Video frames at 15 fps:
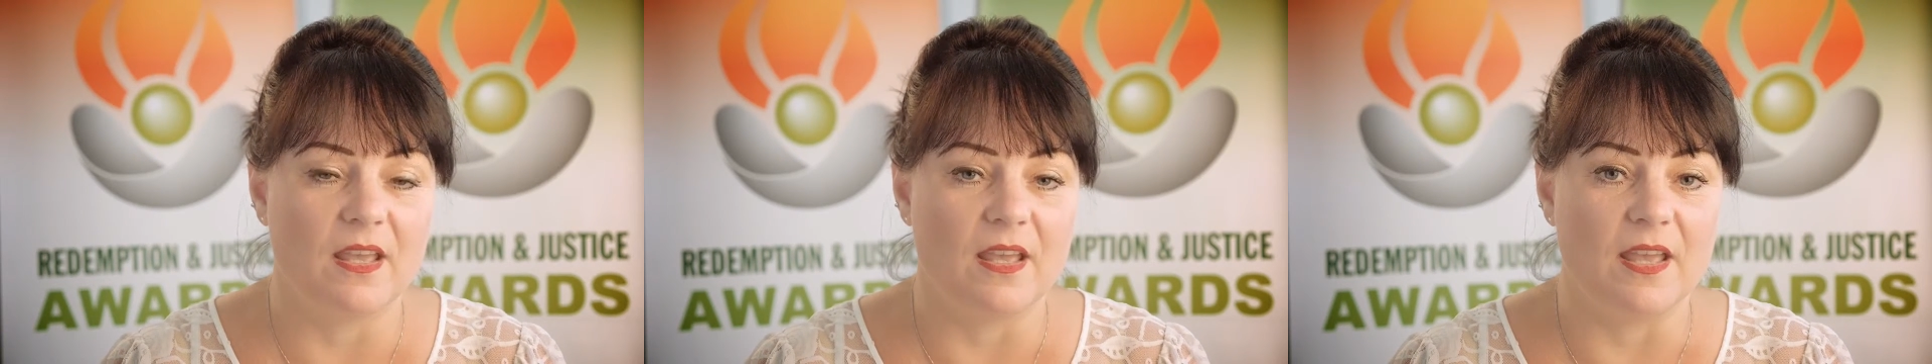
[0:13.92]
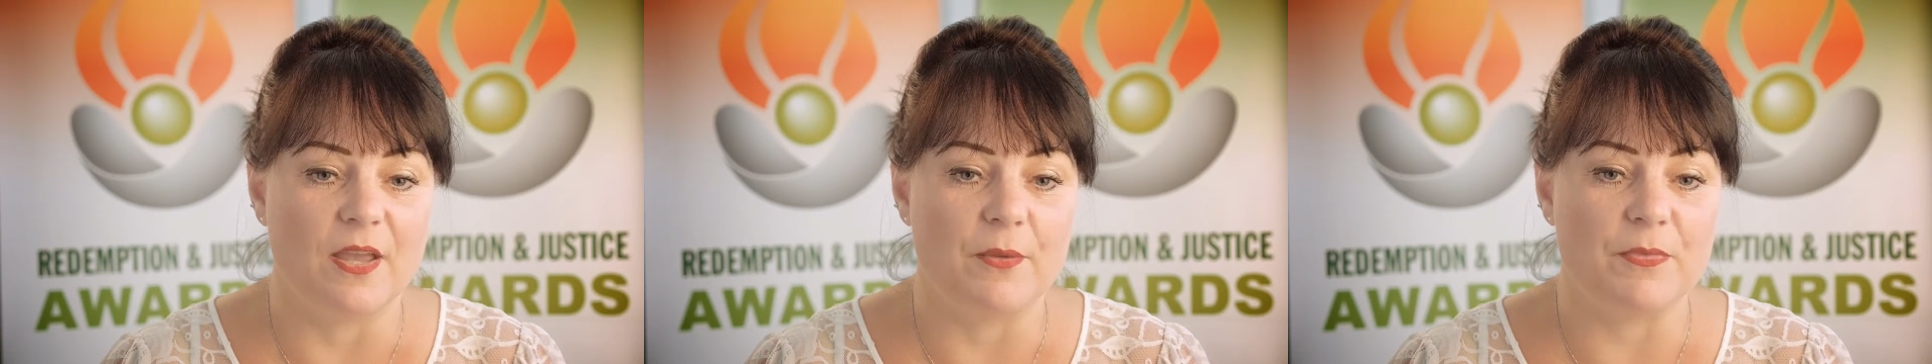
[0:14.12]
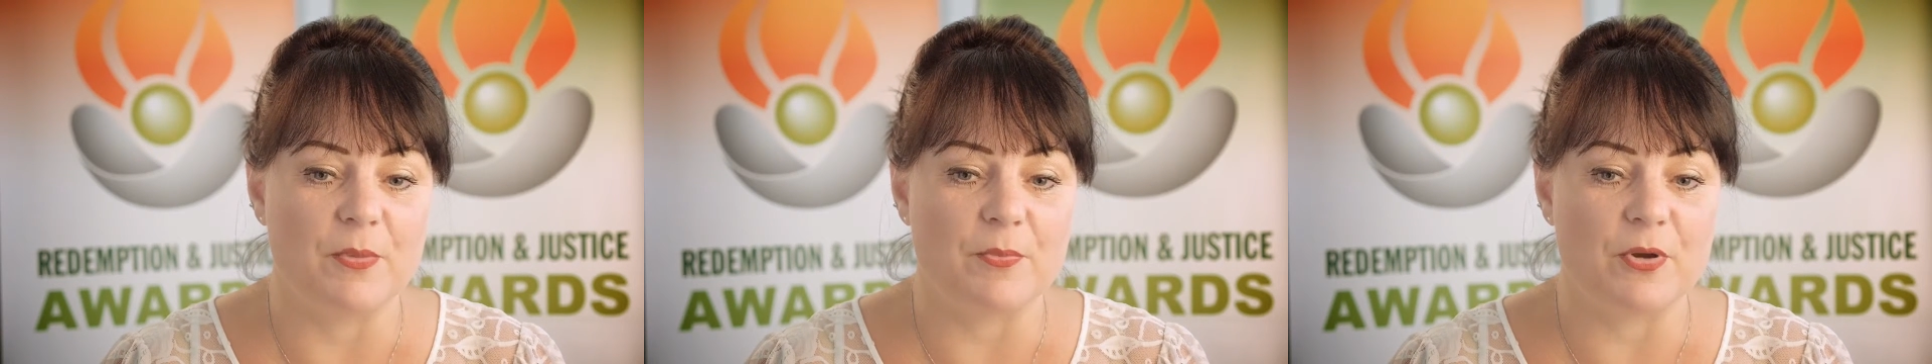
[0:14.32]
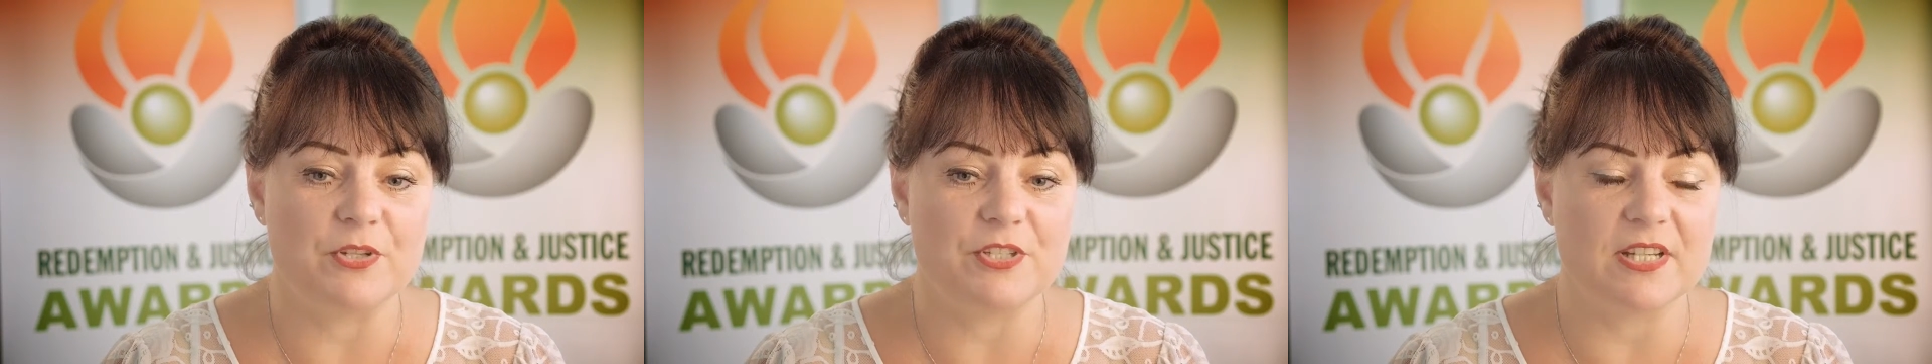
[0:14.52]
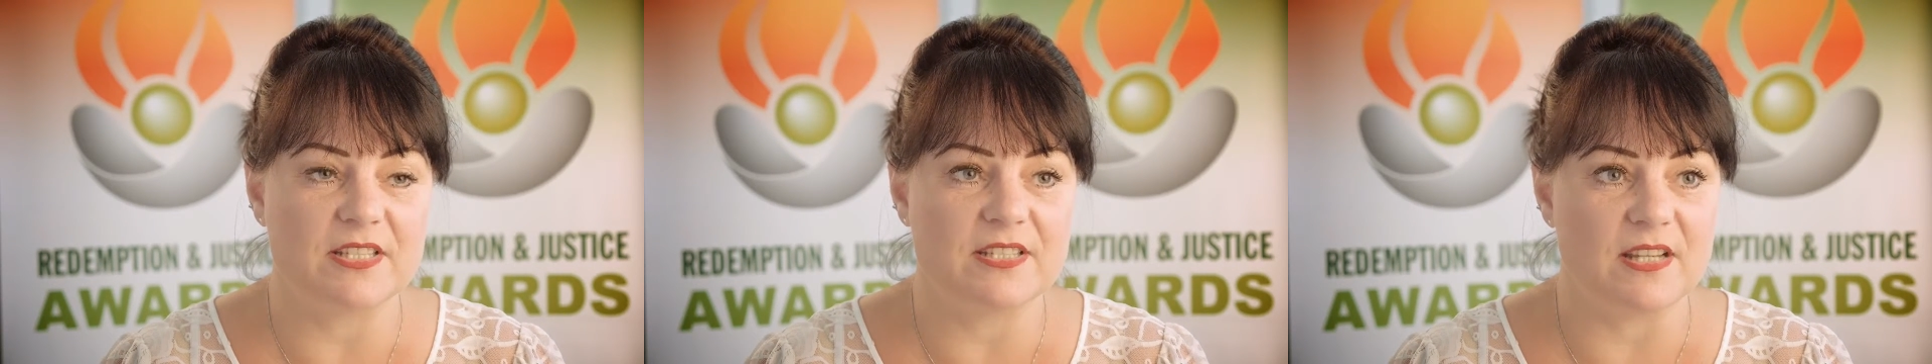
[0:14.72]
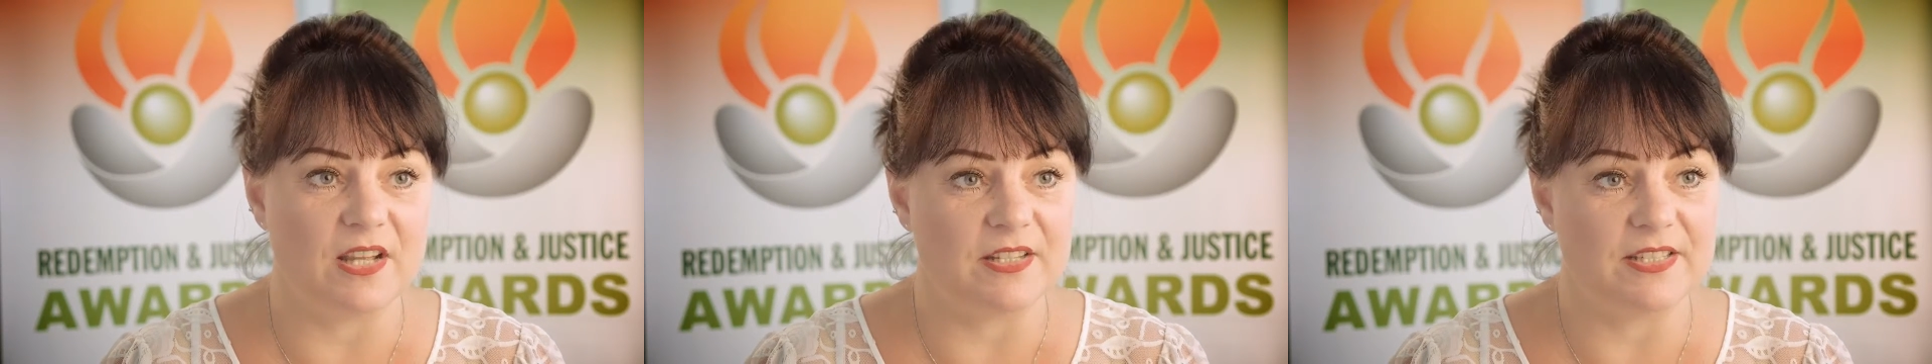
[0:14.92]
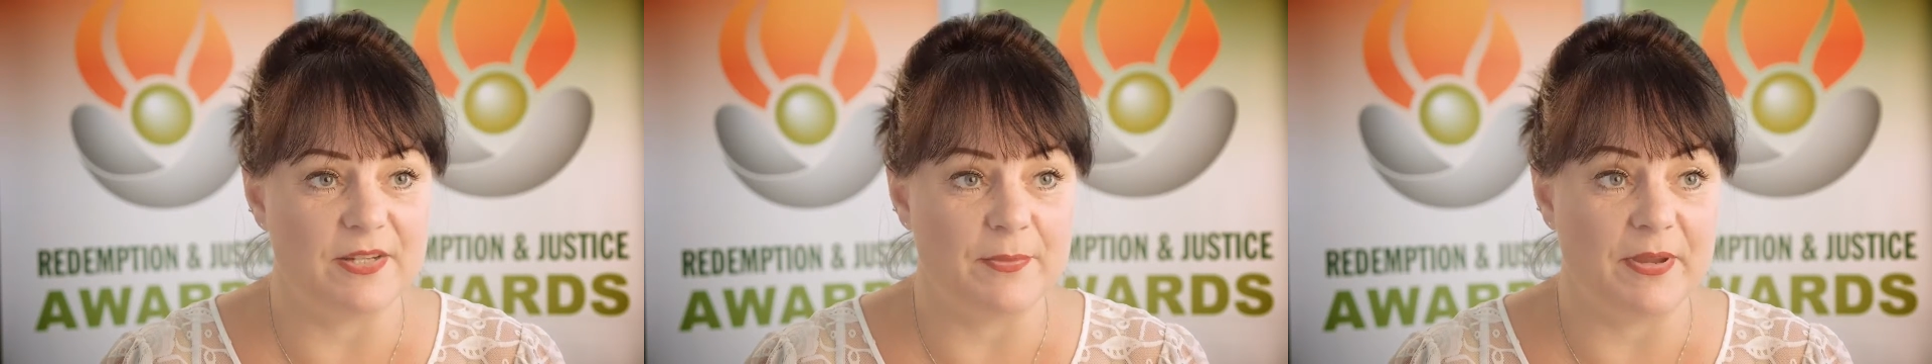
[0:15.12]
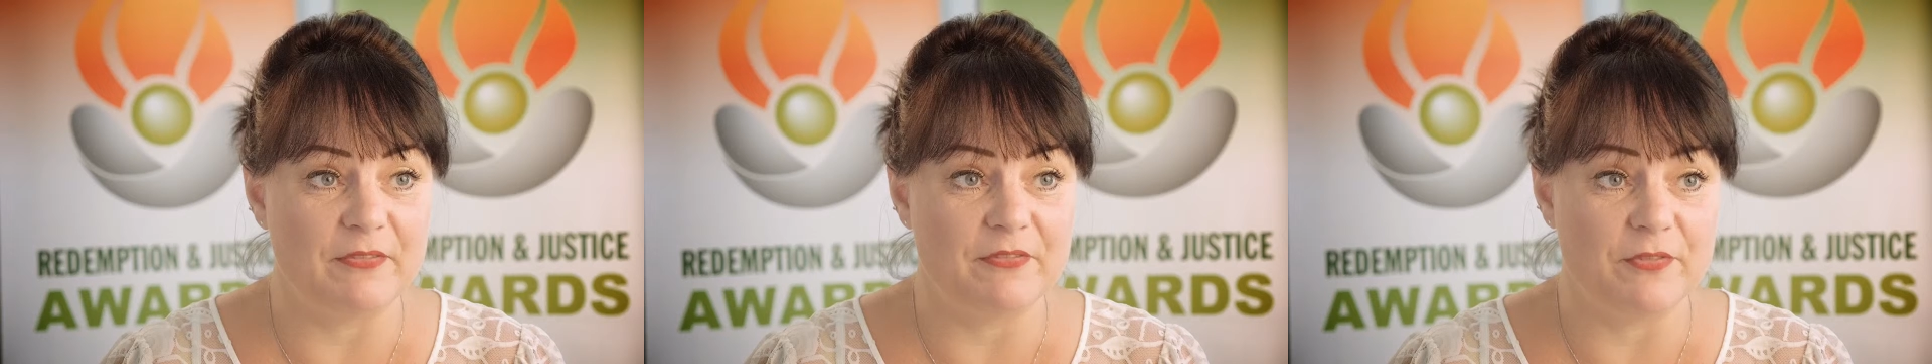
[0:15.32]
The project started
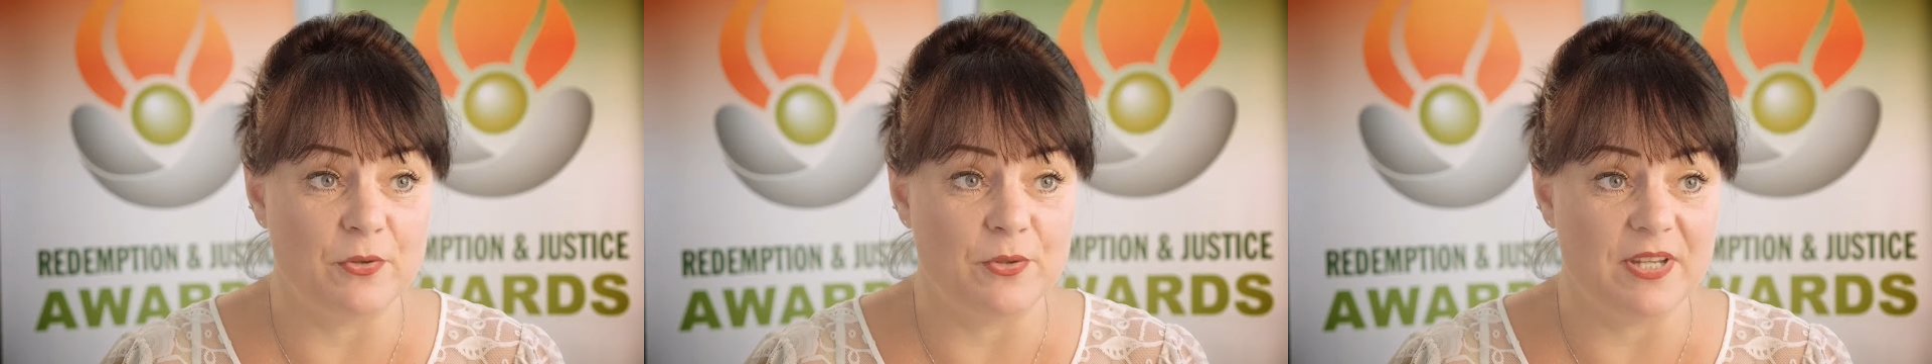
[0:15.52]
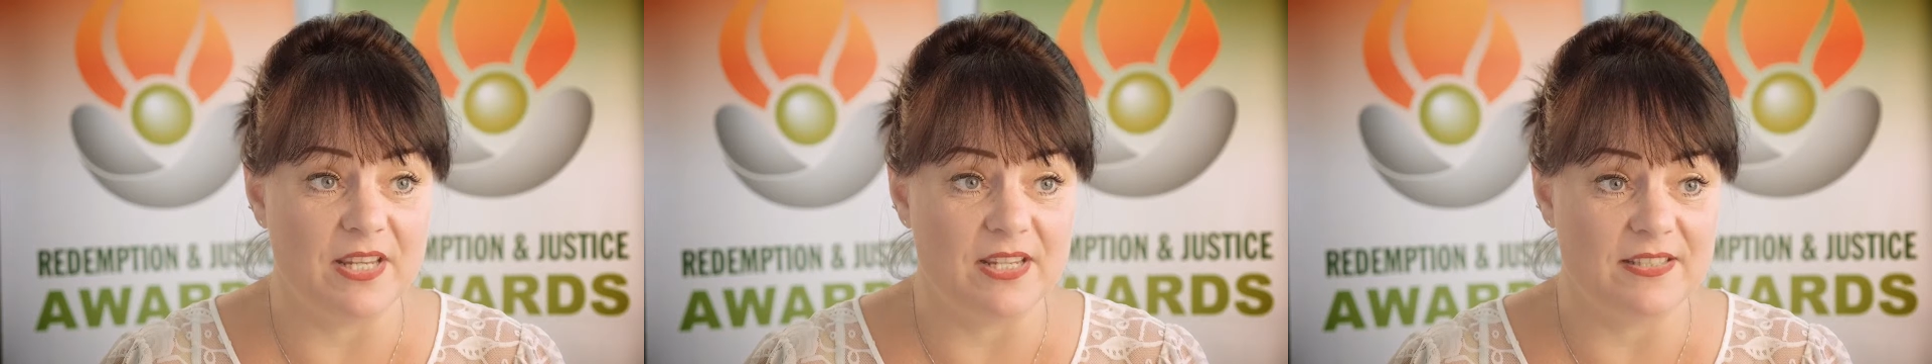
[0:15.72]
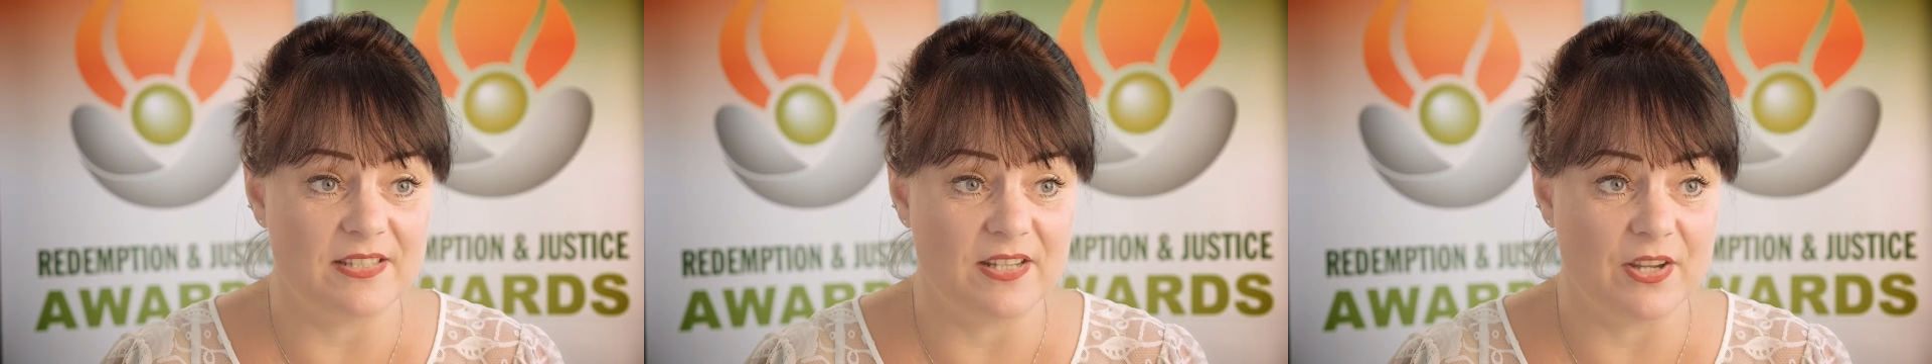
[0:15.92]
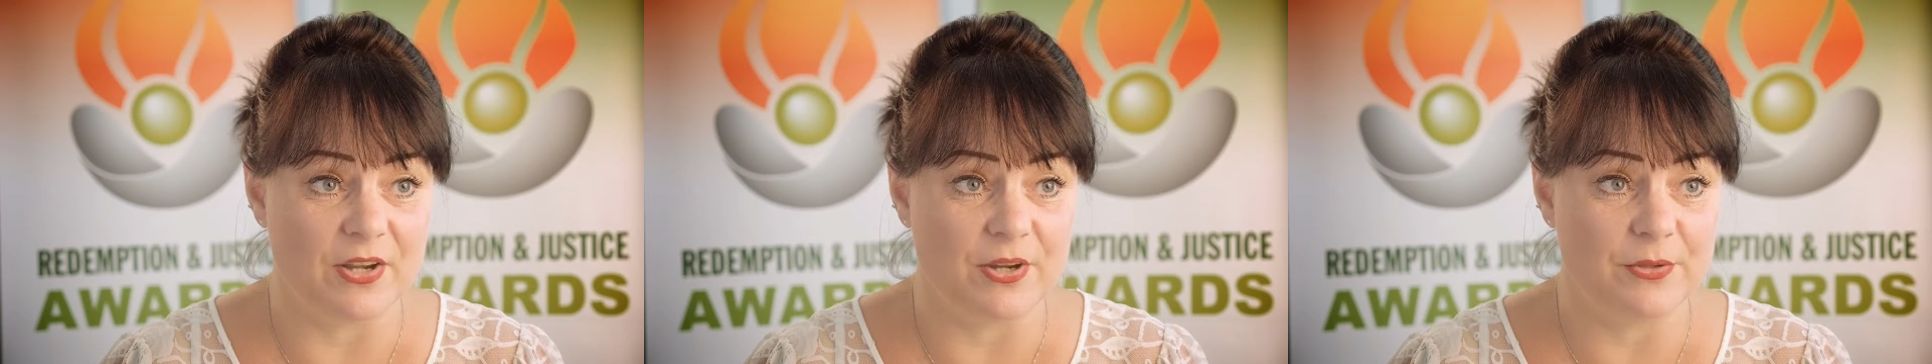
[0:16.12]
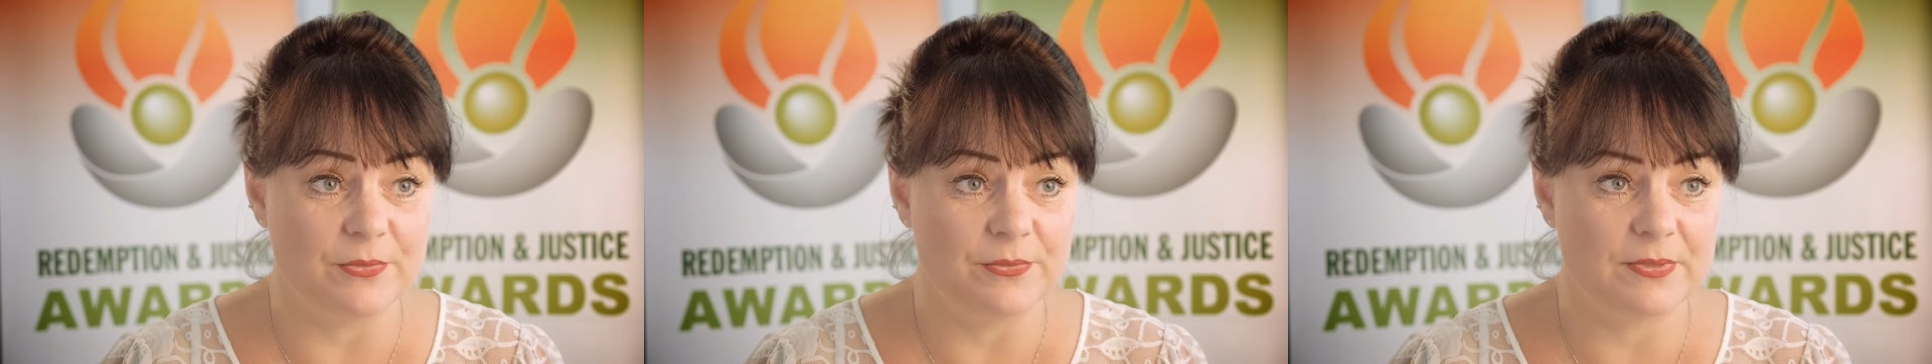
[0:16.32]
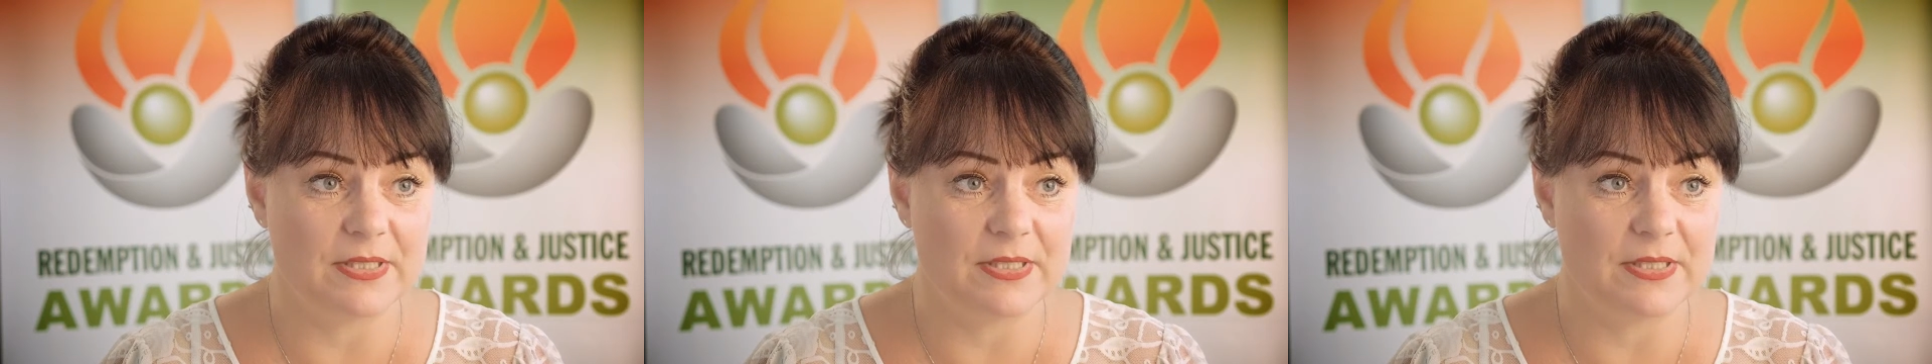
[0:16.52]
about 4 years ago,